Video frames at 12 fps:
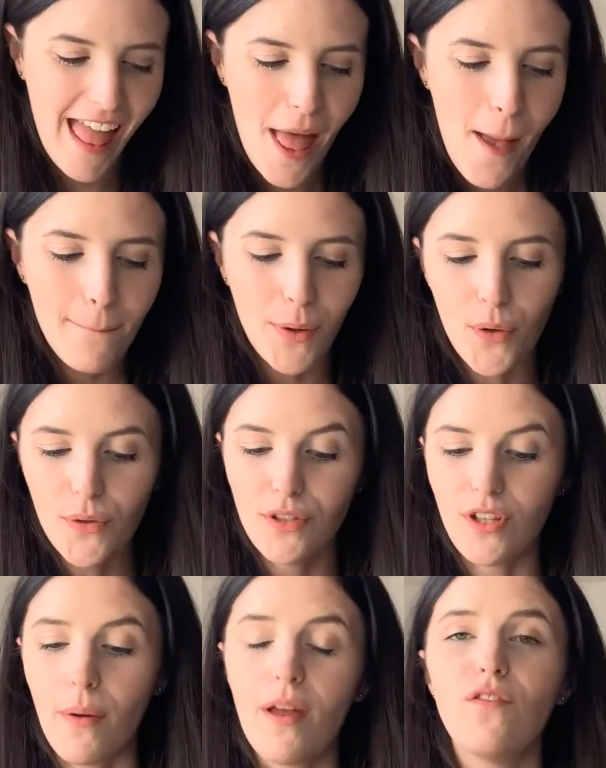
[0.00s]
But also,
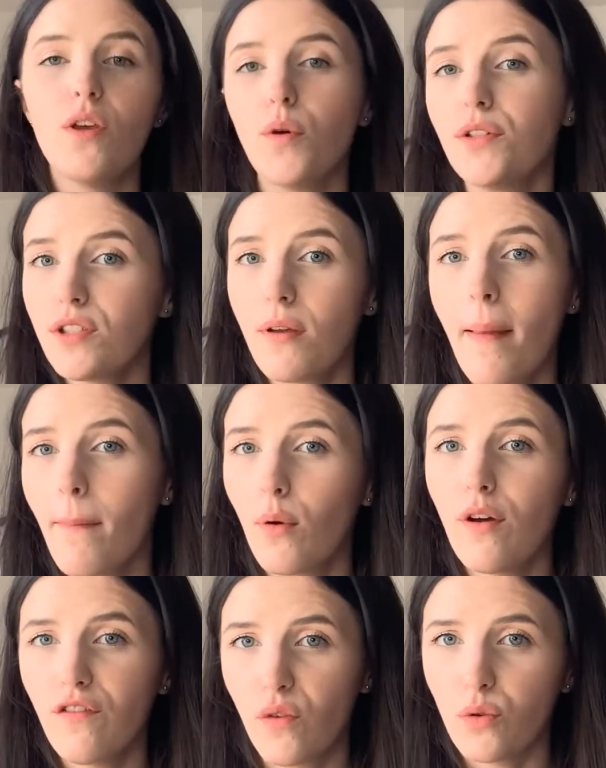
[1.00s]
if you want something more
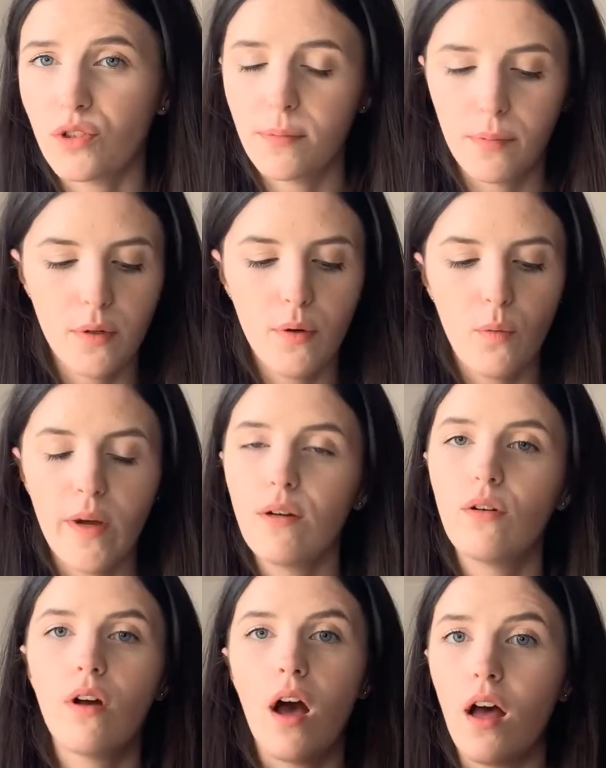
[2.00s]
affordable,
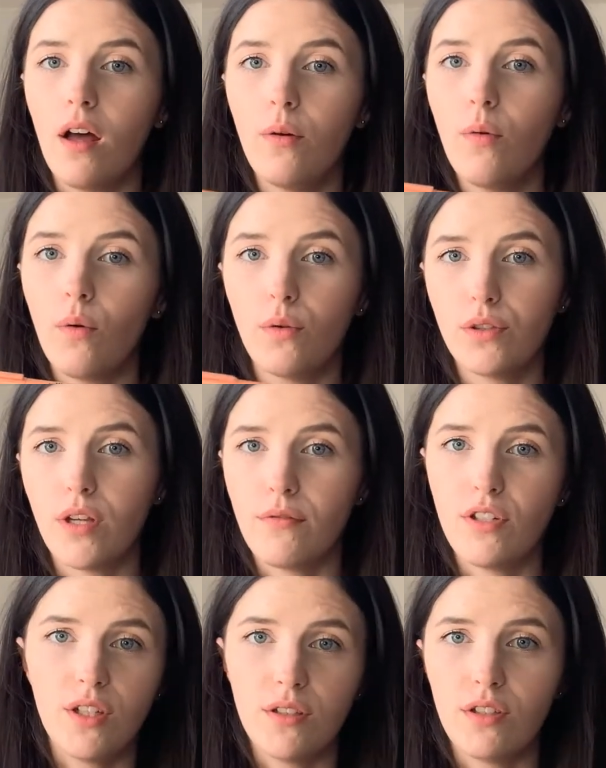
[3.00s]
Wilko also
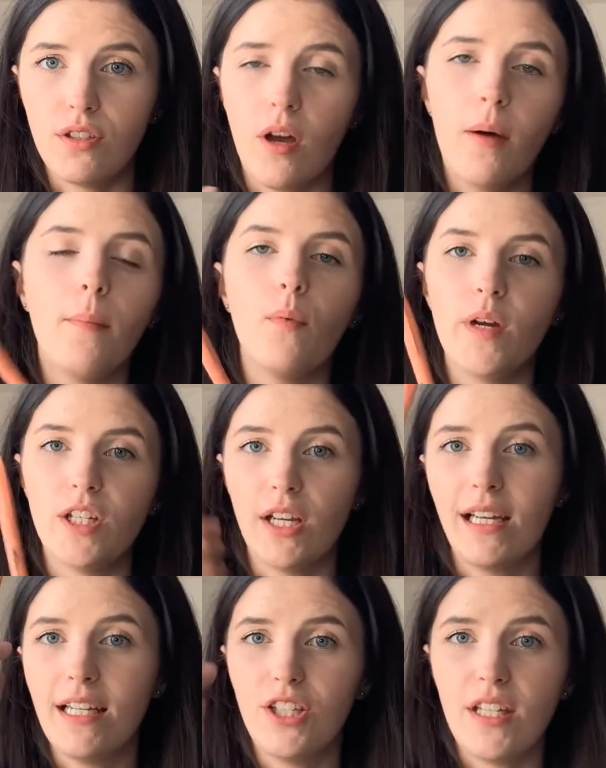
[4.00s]
does some, which are
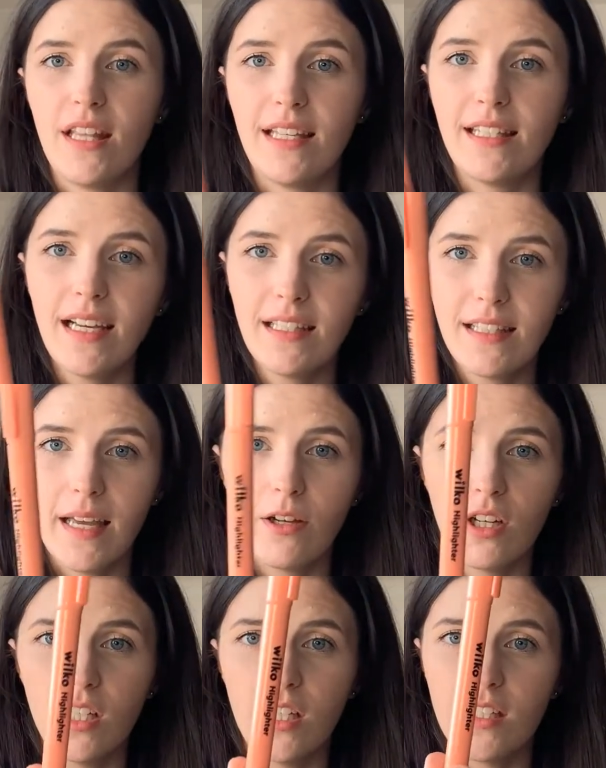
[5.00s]
literally the exact same
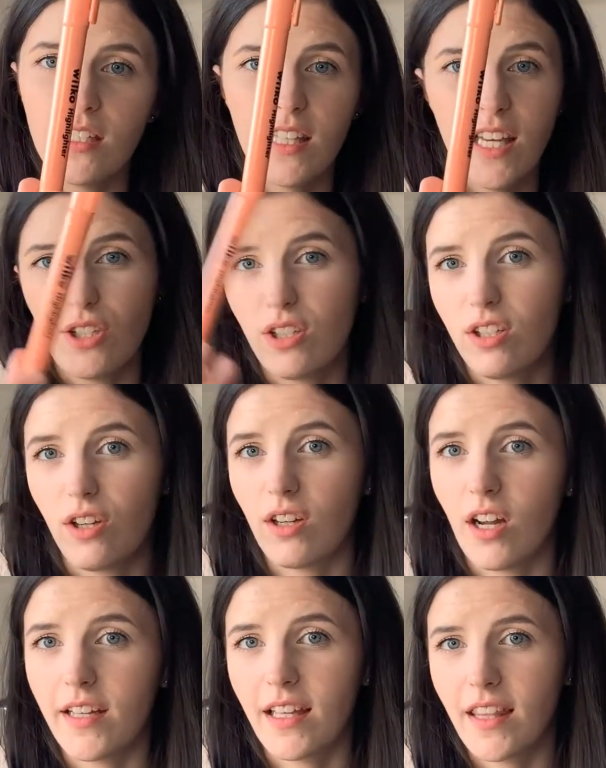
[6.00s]
colours, they just look
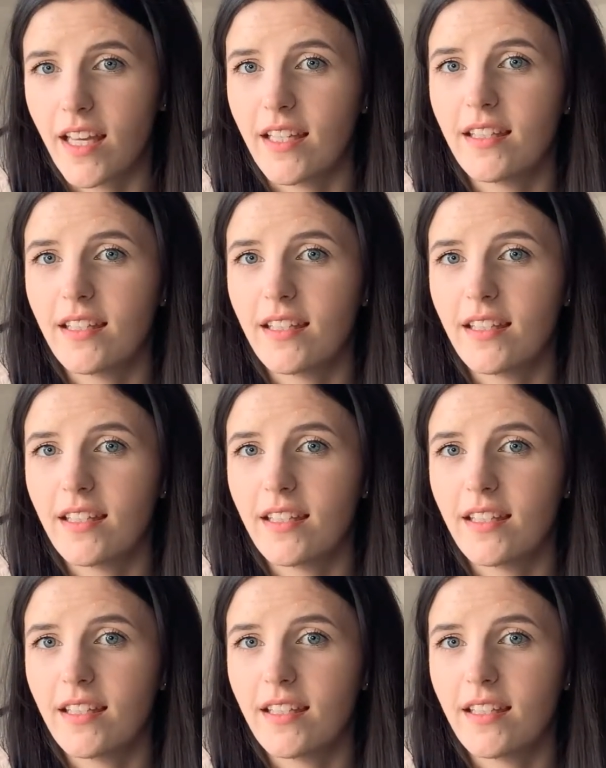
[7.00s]
like this.